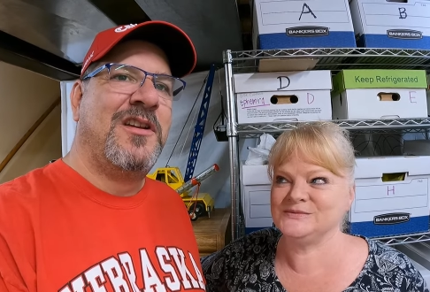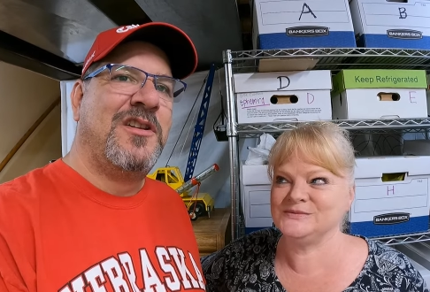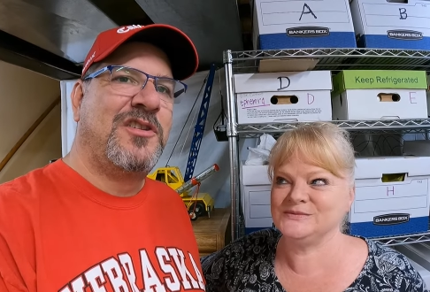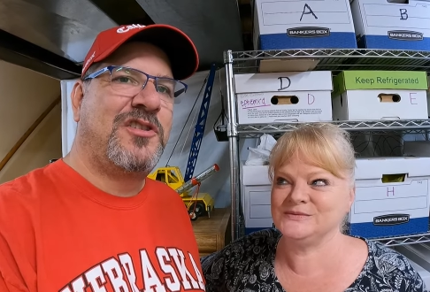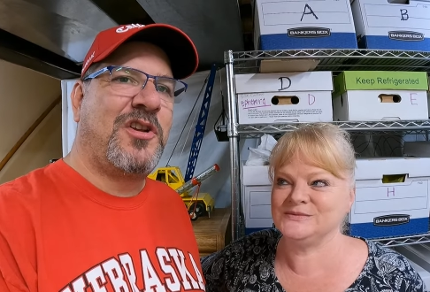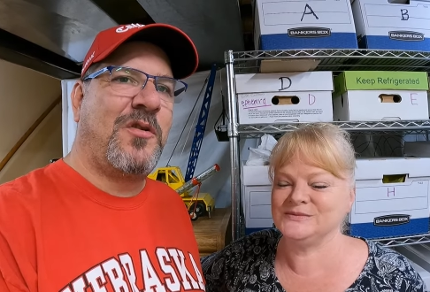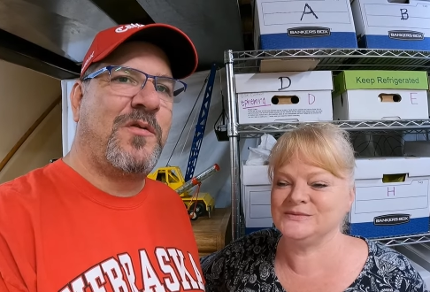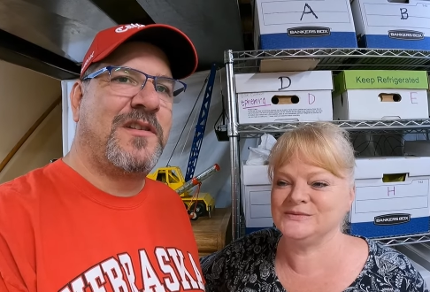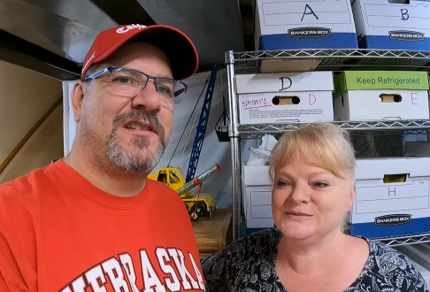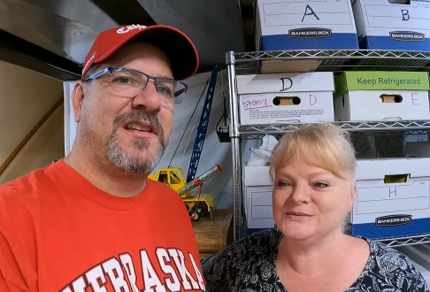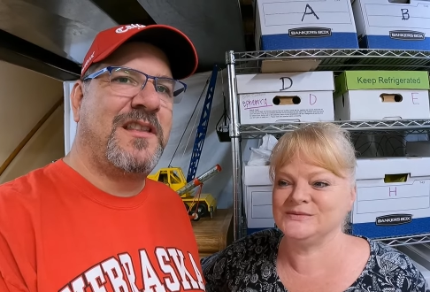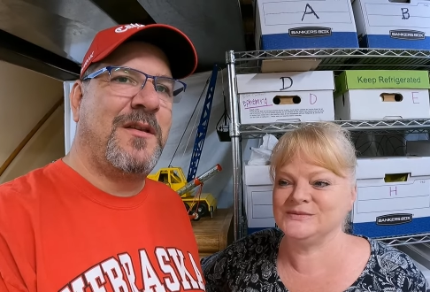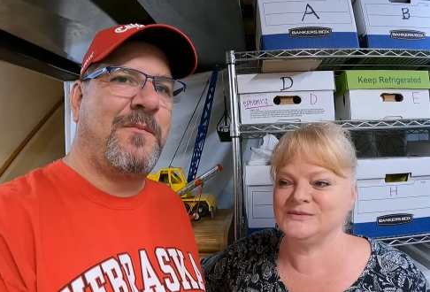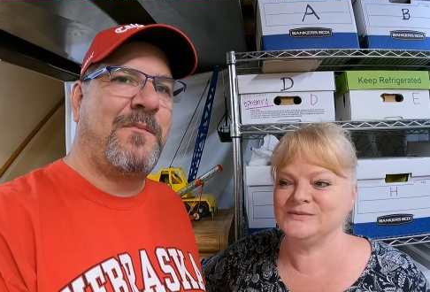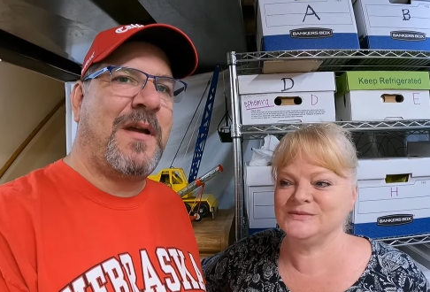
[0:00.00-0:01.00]
Speaker 1: show it's
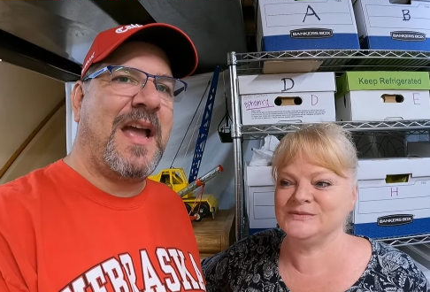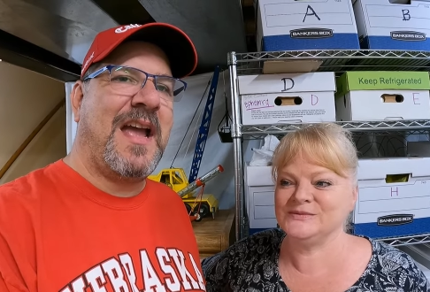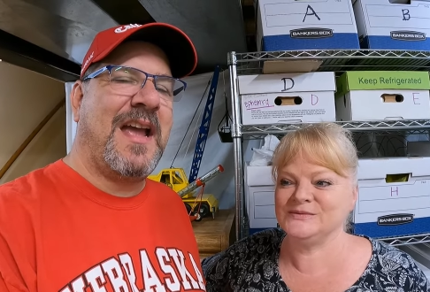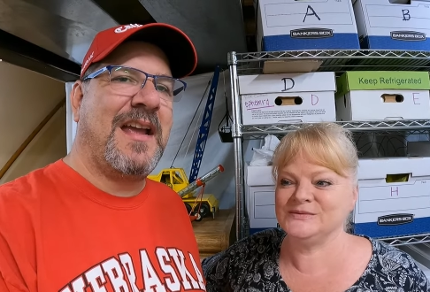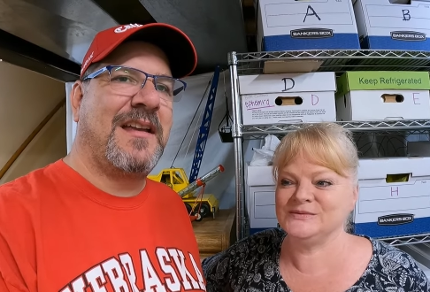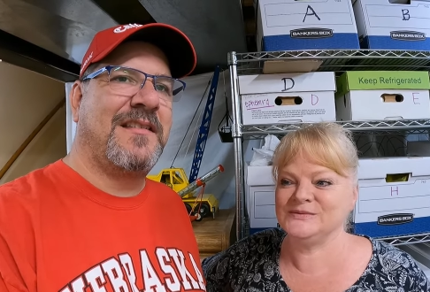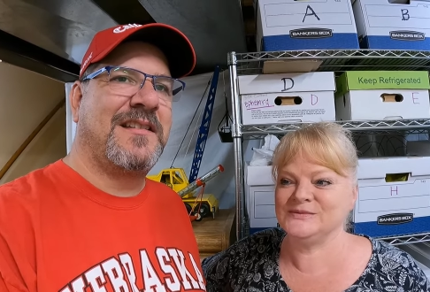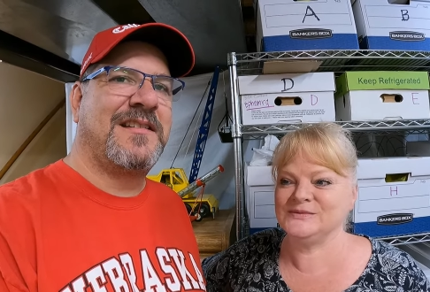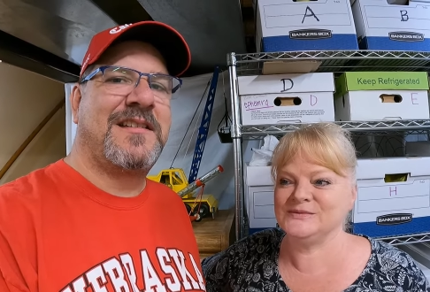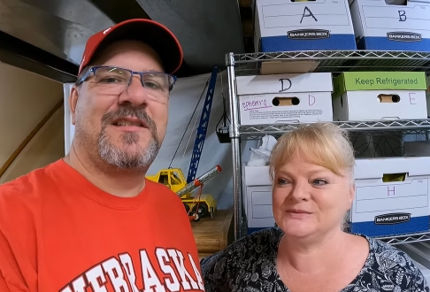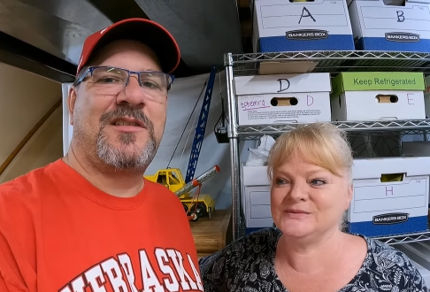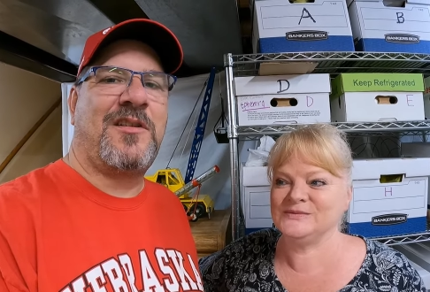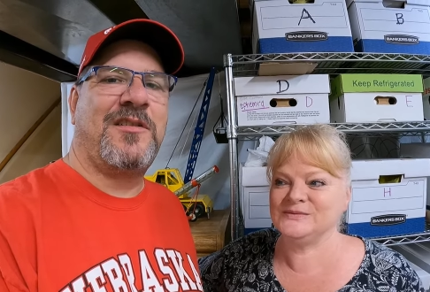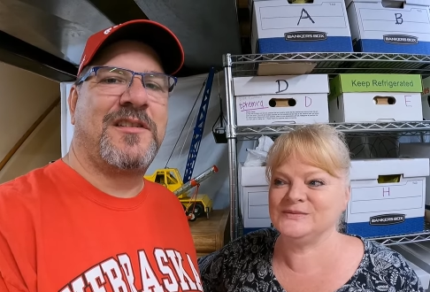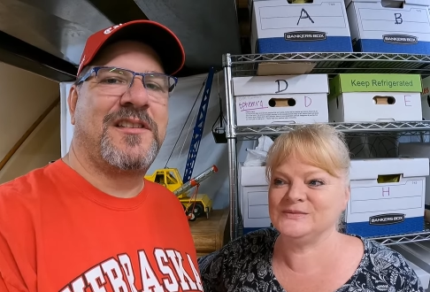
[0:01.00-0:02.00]
in the bag this
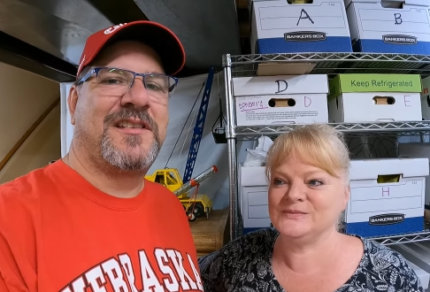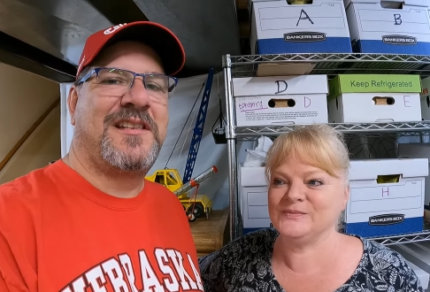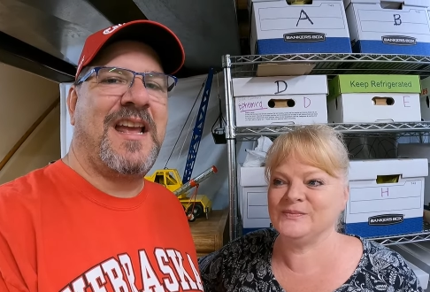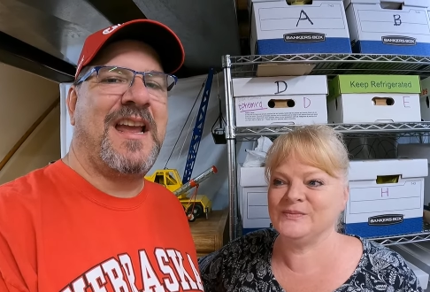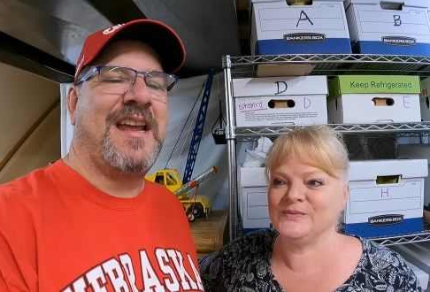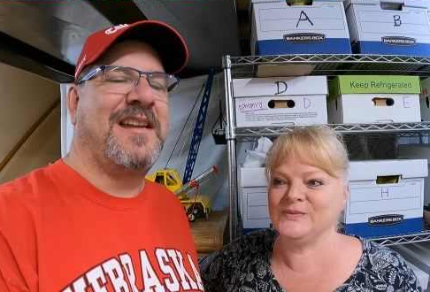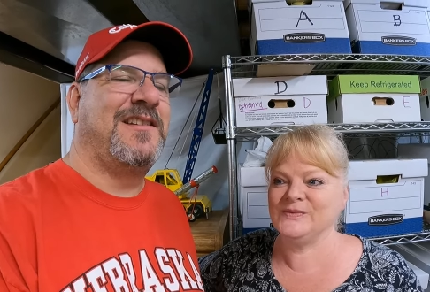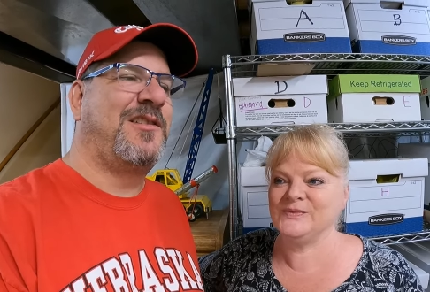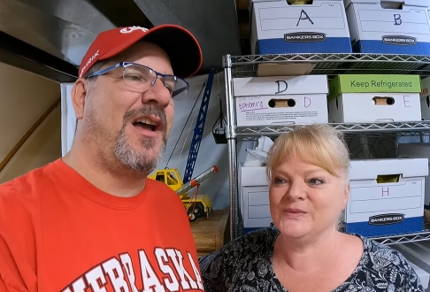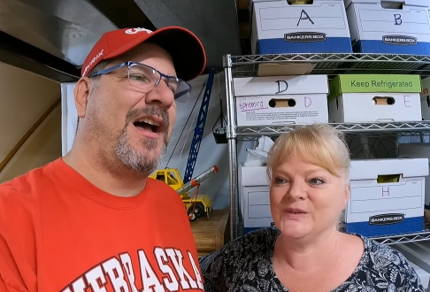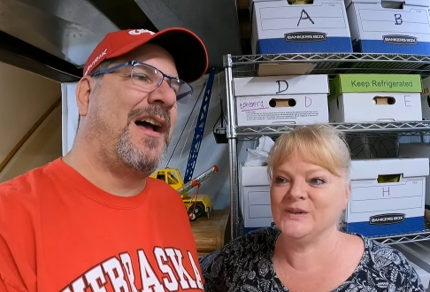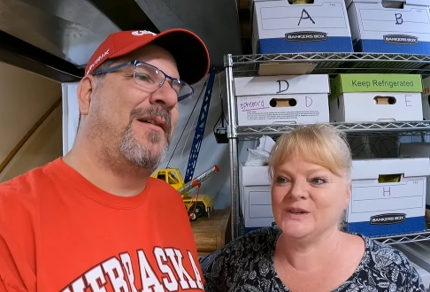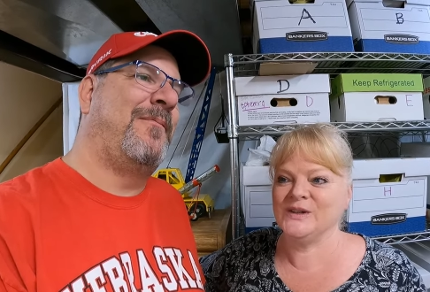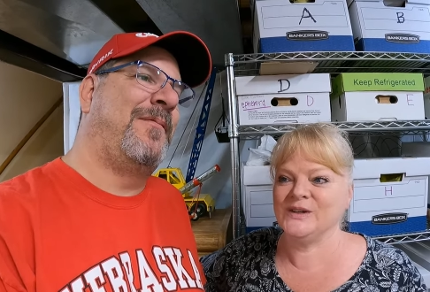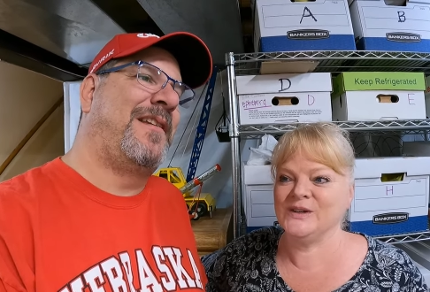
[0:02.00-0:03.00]
is all staged
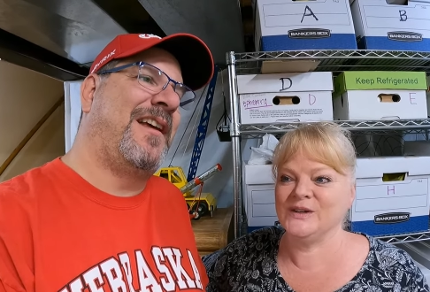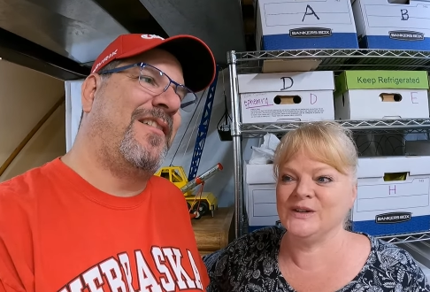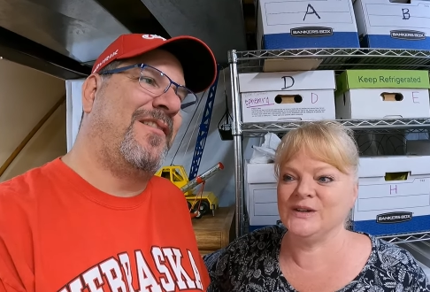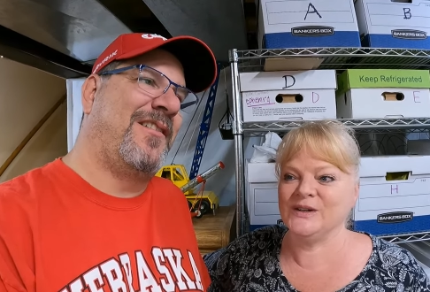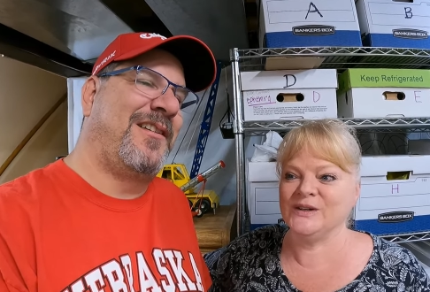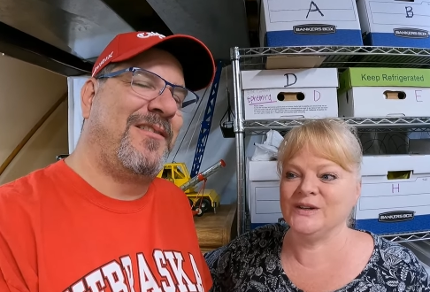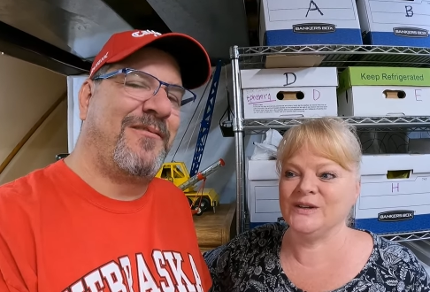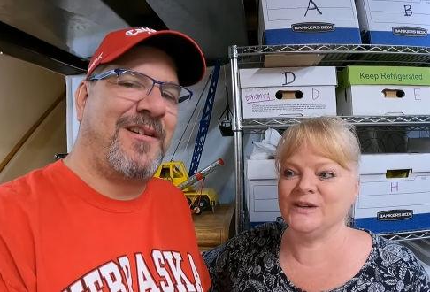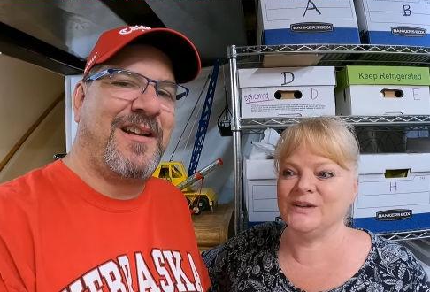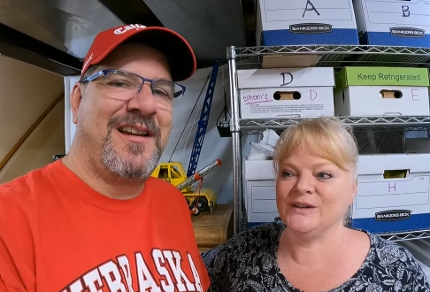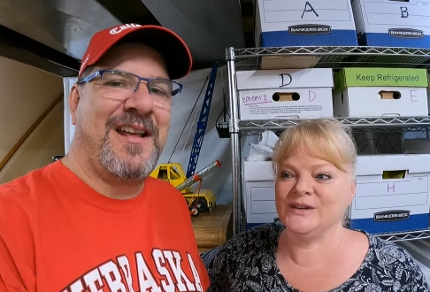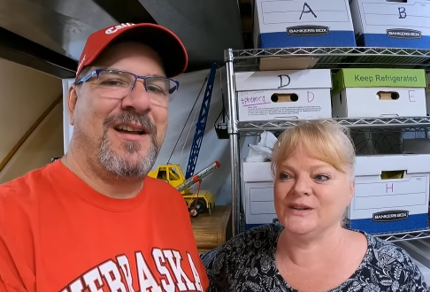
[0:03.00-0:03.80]
i'm telling you right